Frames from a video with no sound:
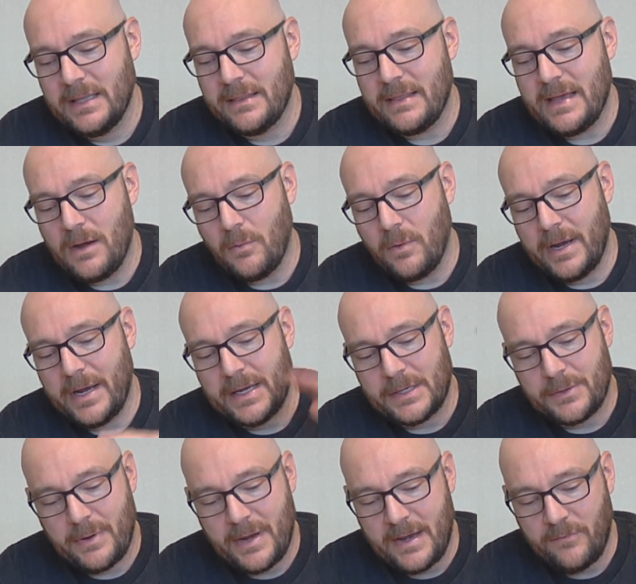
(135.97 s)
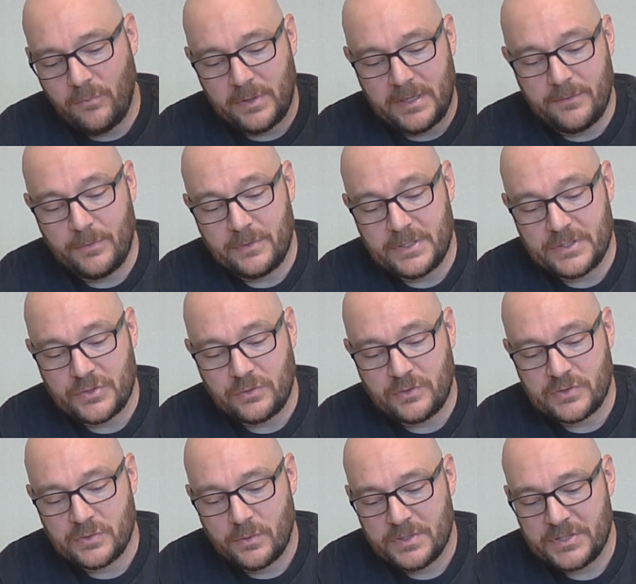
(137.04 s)
That way you have whatever digital
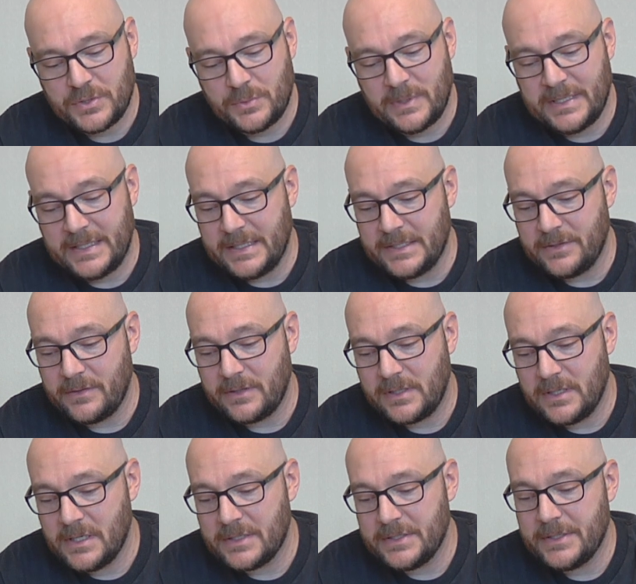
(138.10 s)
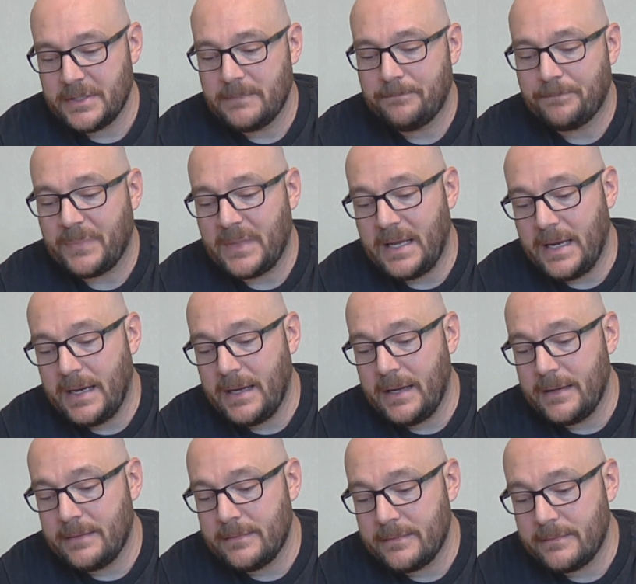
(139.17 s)
source you're running into the Gungnir,
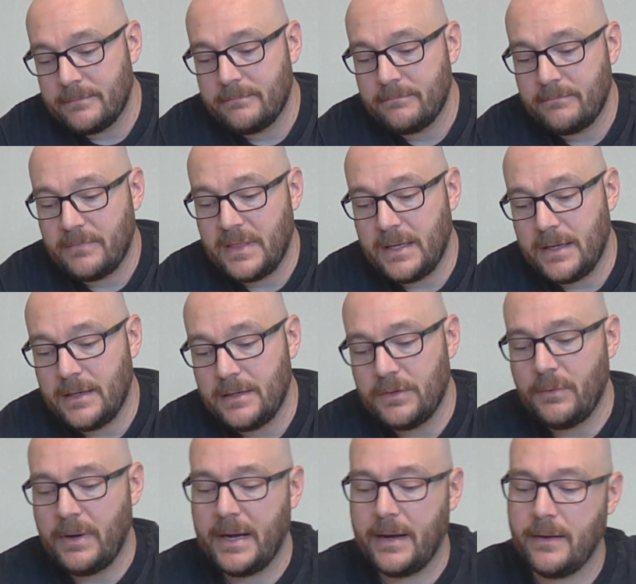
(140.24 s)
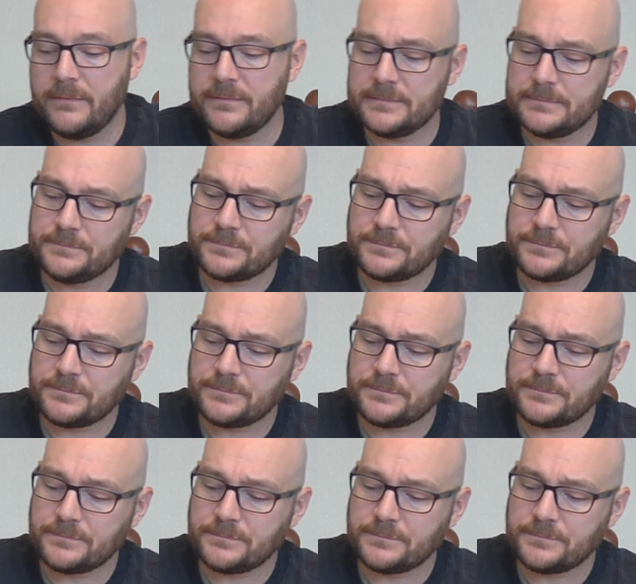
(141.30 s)
and then you have